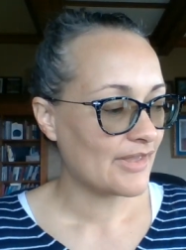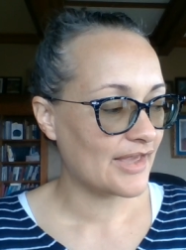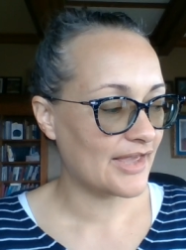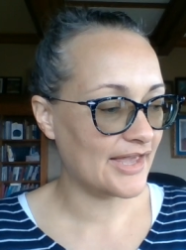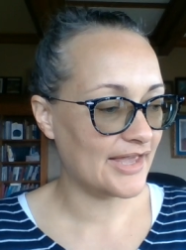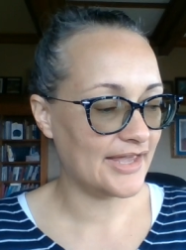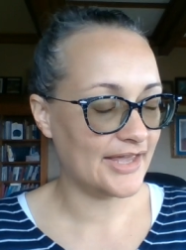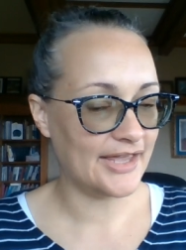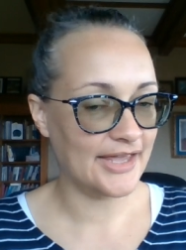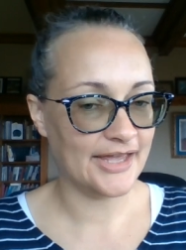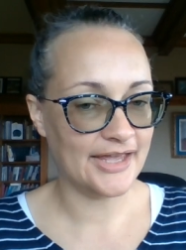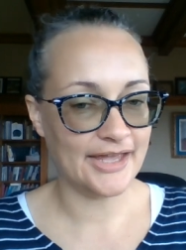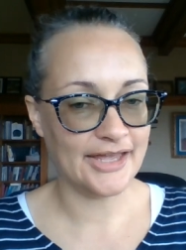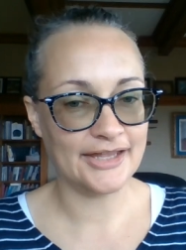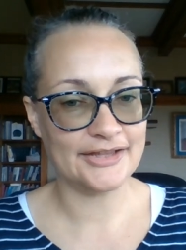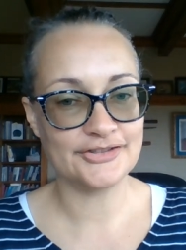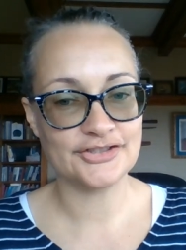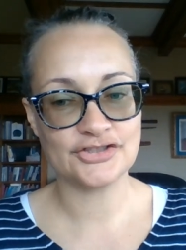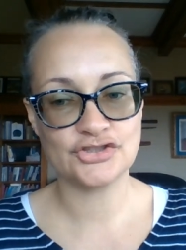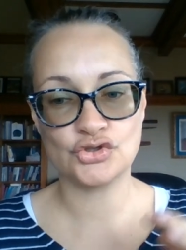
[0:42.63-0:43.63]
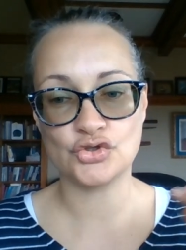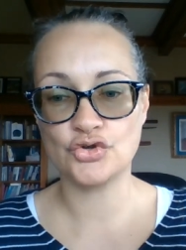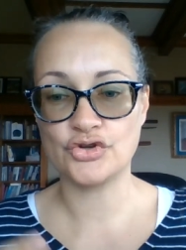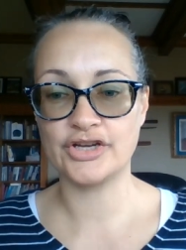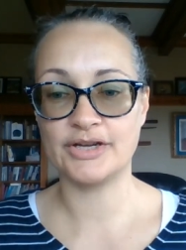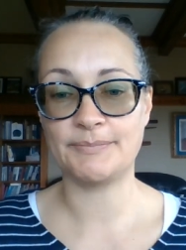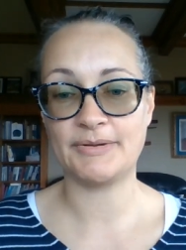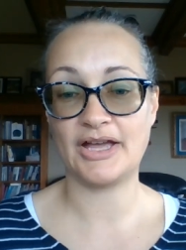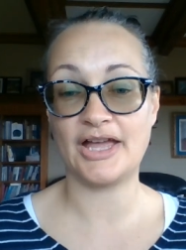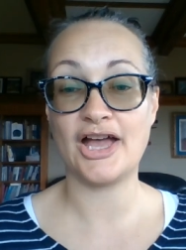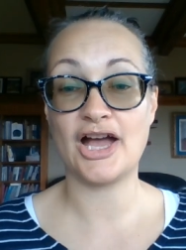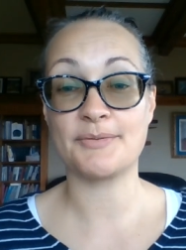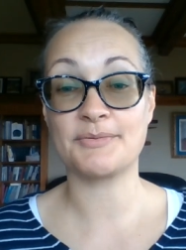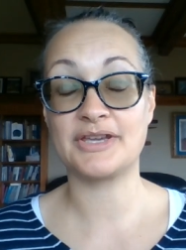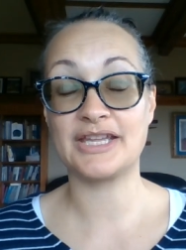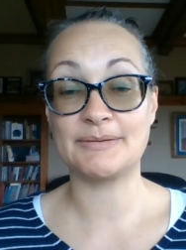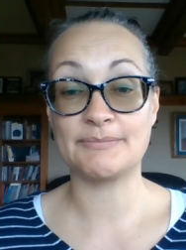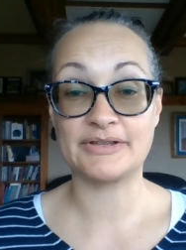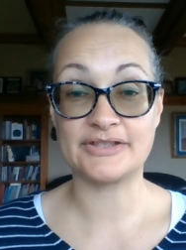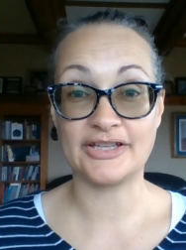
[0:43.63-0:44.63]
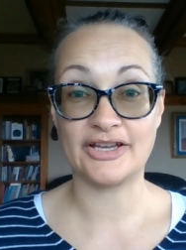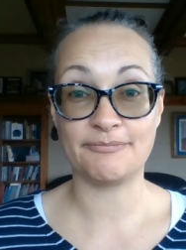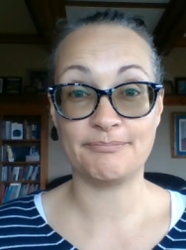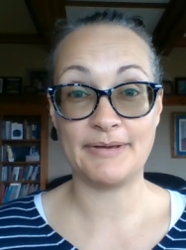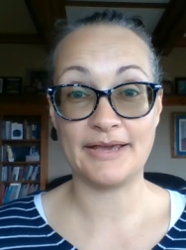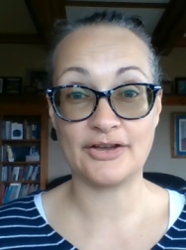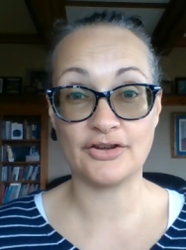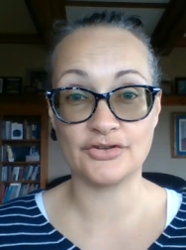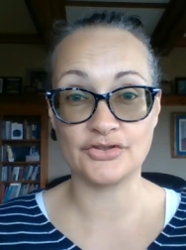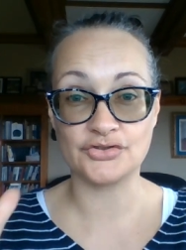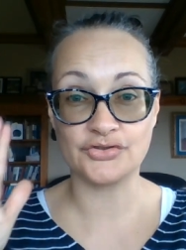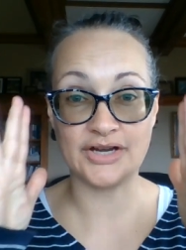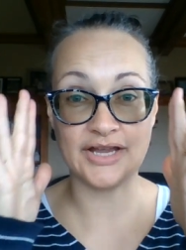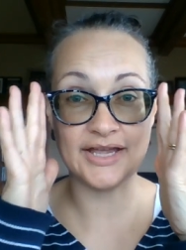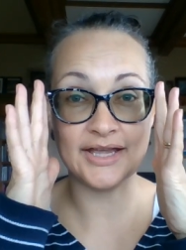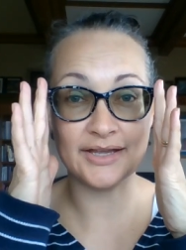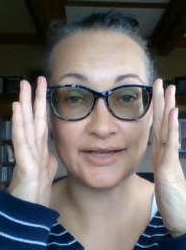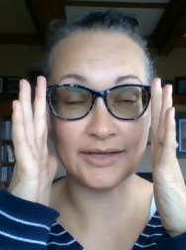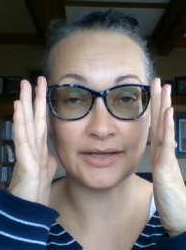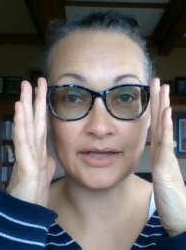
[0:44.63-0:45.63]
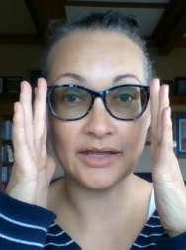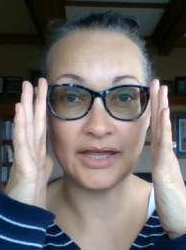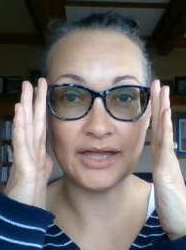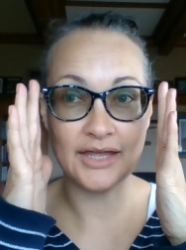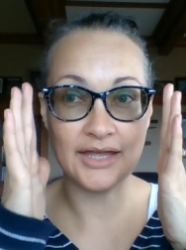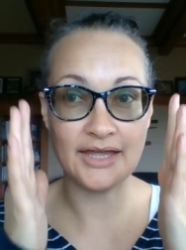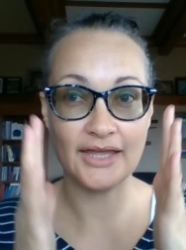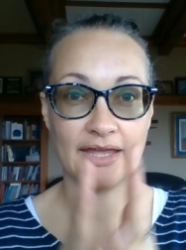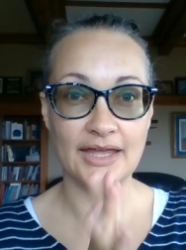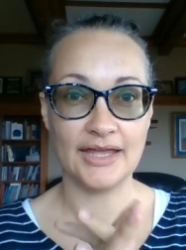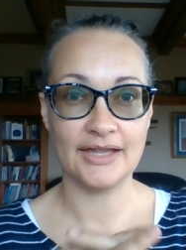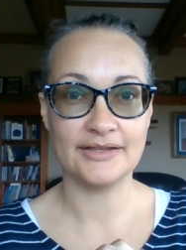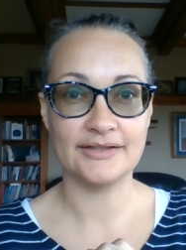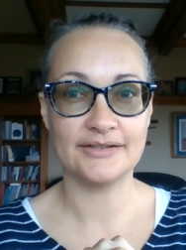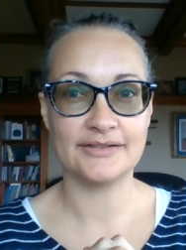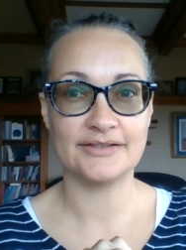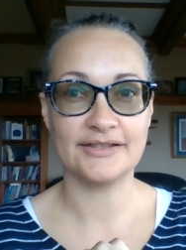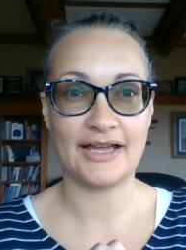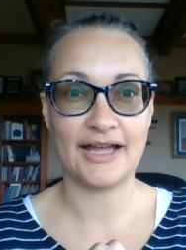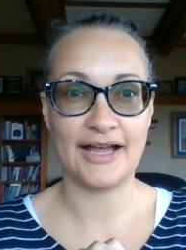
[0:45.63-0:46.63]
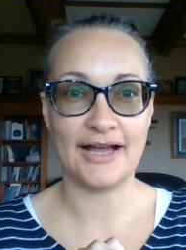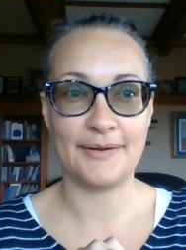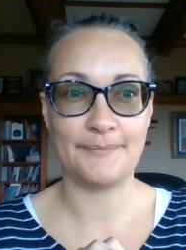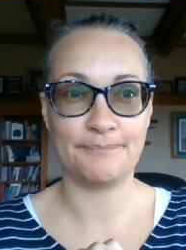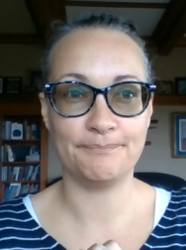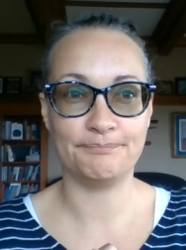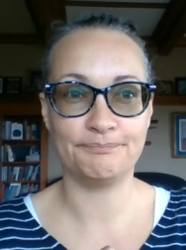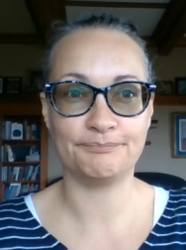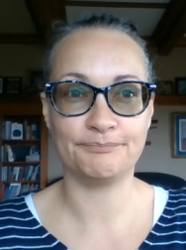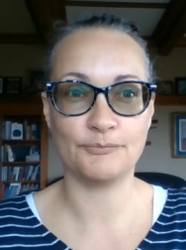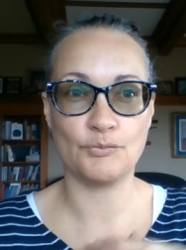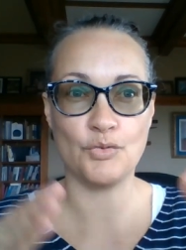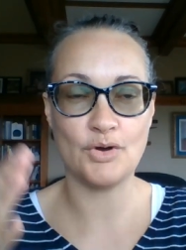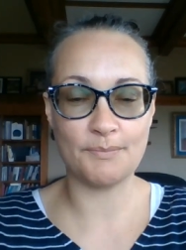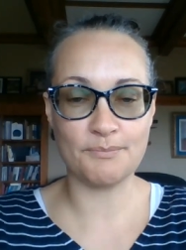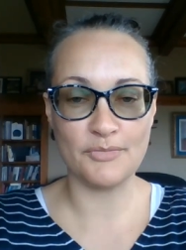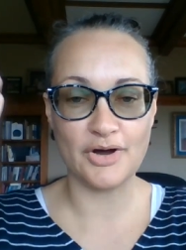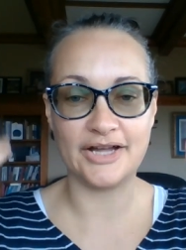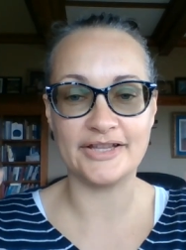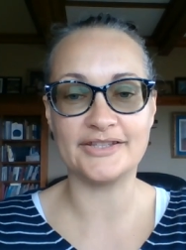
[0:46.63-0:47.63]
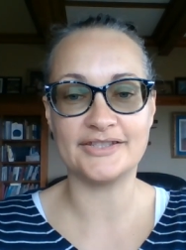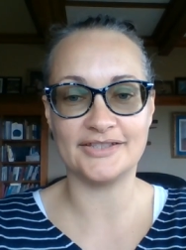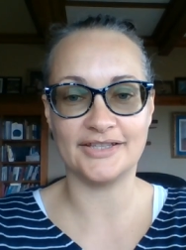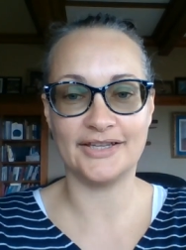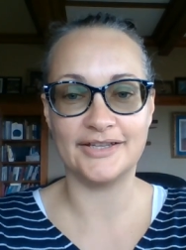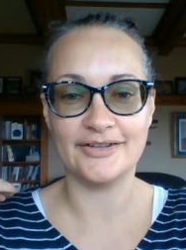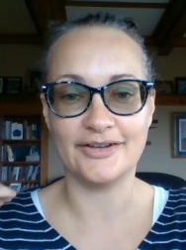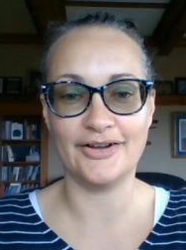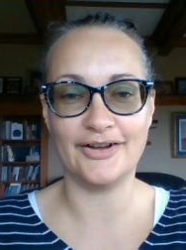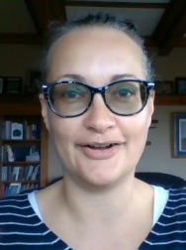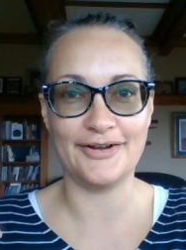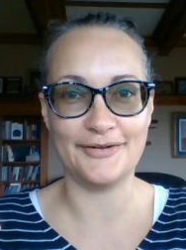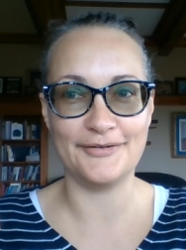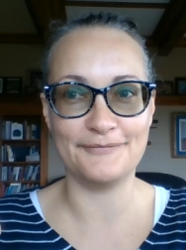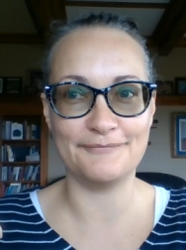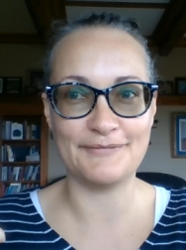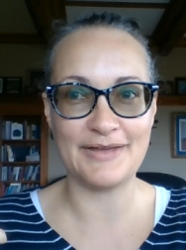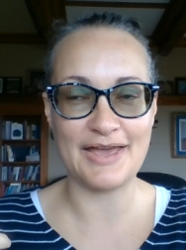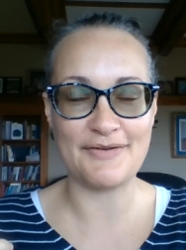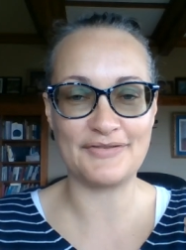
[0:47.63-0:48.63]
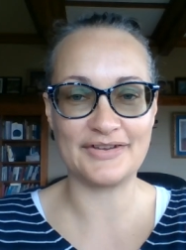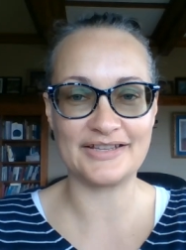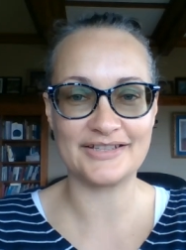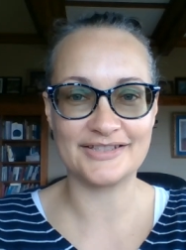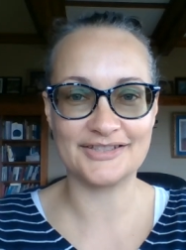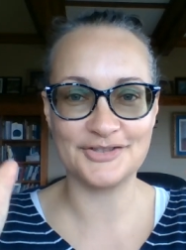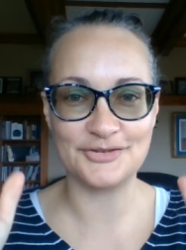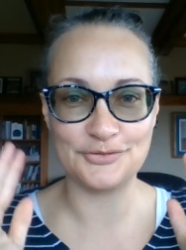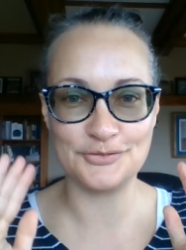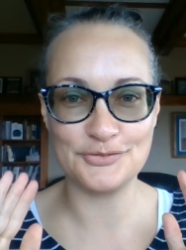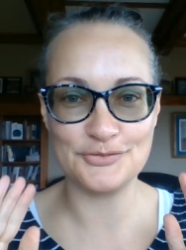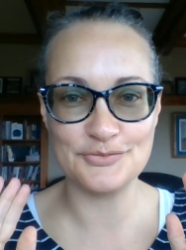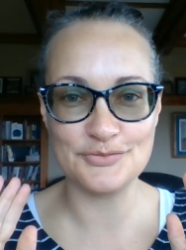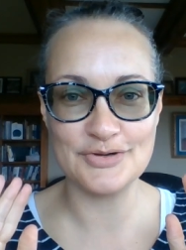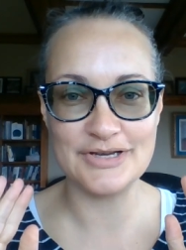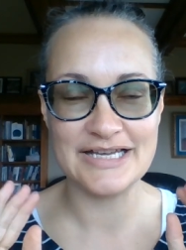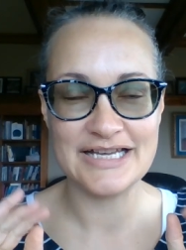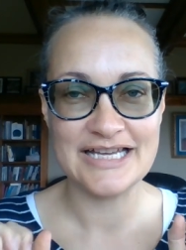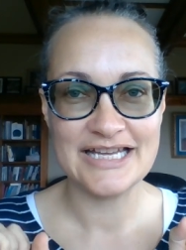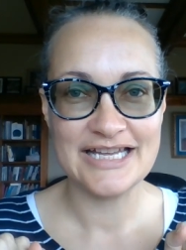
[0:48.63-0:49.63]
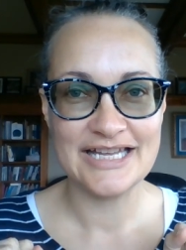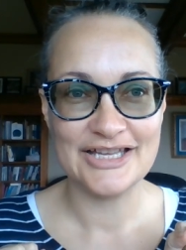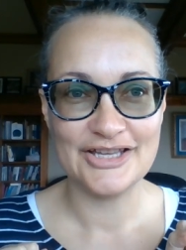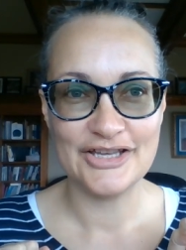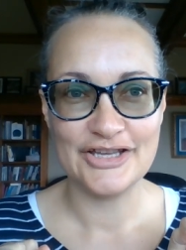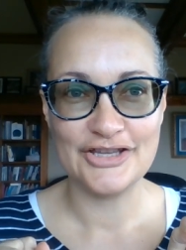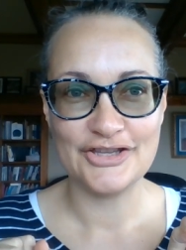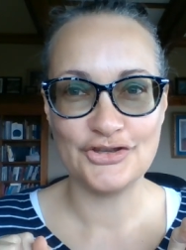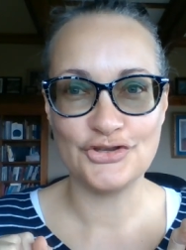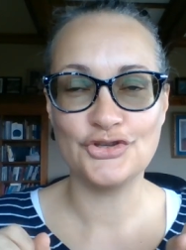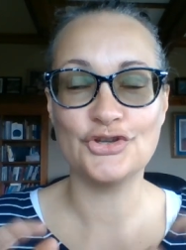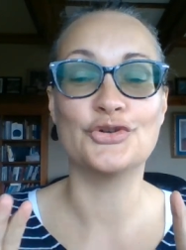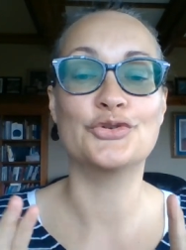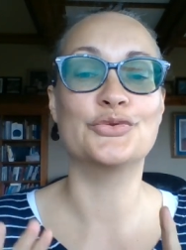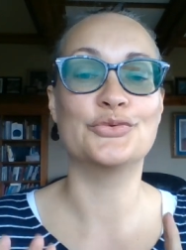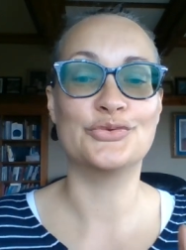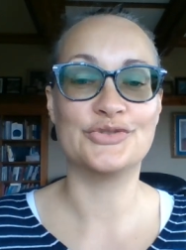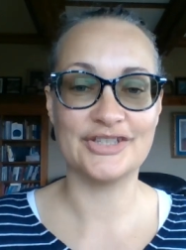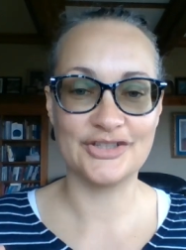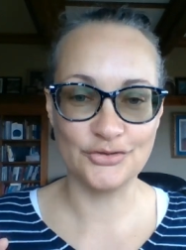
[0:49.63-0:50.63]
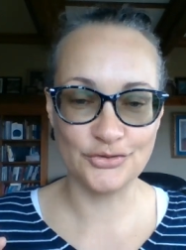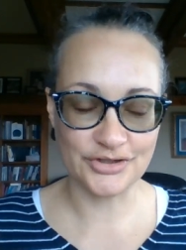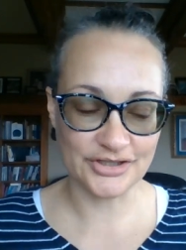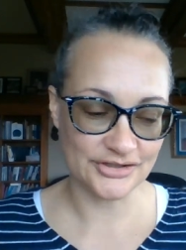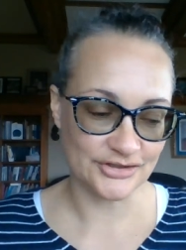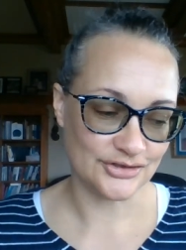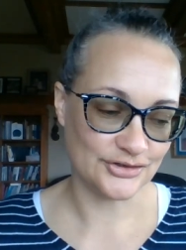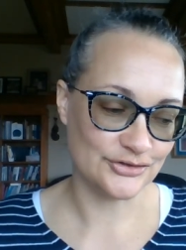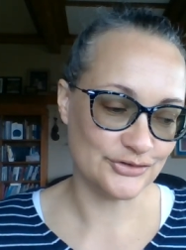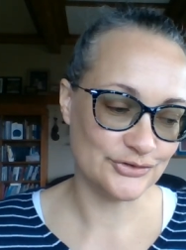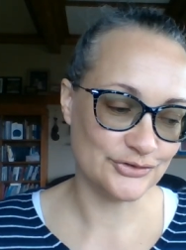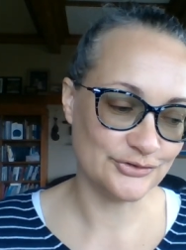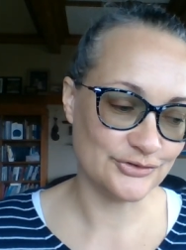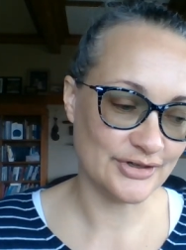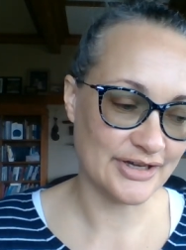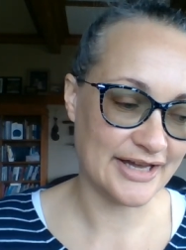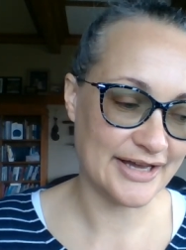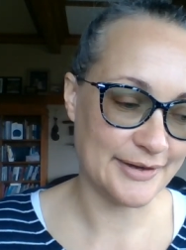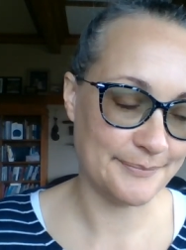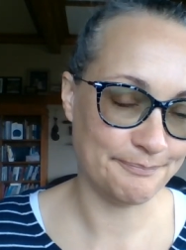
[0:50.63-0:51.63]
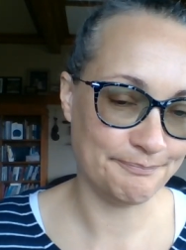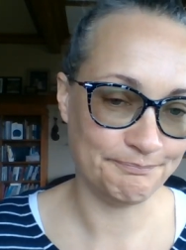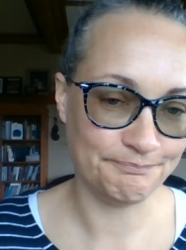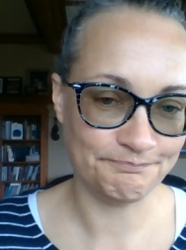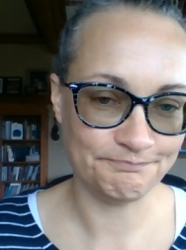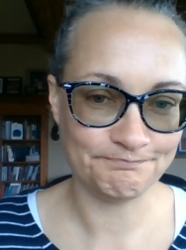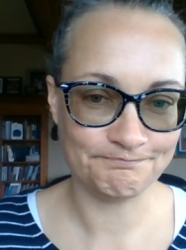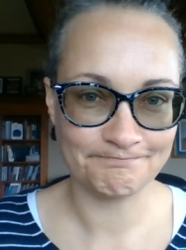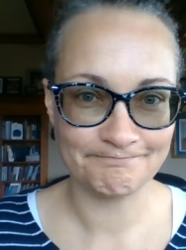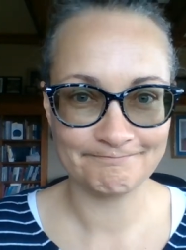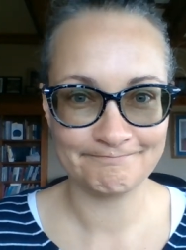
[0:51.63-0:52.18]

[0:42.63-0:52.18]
and just talking about how I'm getting myself back on track and um, what mindset I'm having to use in order to um,